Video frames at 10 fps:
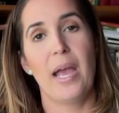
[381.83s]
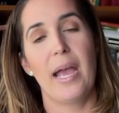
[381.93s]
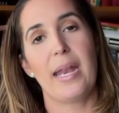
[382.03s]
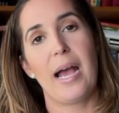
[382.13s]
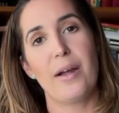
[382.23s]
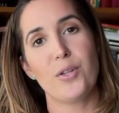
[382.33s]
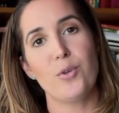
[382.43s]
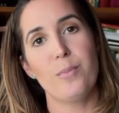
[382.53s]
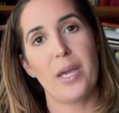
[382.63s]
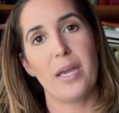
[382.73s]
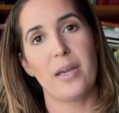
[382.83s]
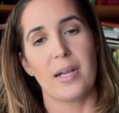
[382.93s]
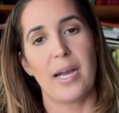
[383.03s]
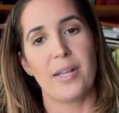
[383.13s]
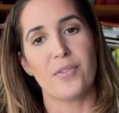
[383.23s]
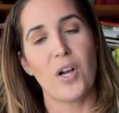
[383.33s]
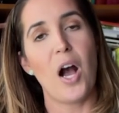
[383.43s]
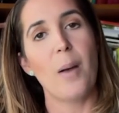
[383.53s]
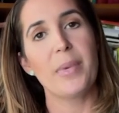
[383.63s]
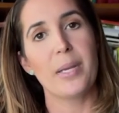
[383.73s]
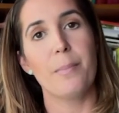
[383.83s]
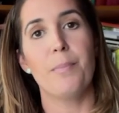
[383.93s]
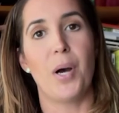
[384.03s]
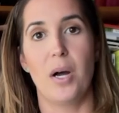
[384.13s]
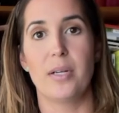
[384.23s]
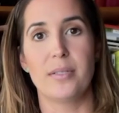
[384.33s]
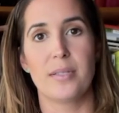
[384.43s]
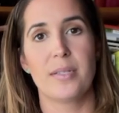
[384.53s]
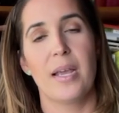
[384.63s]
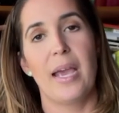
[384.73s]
And how do you make kind of common bonds?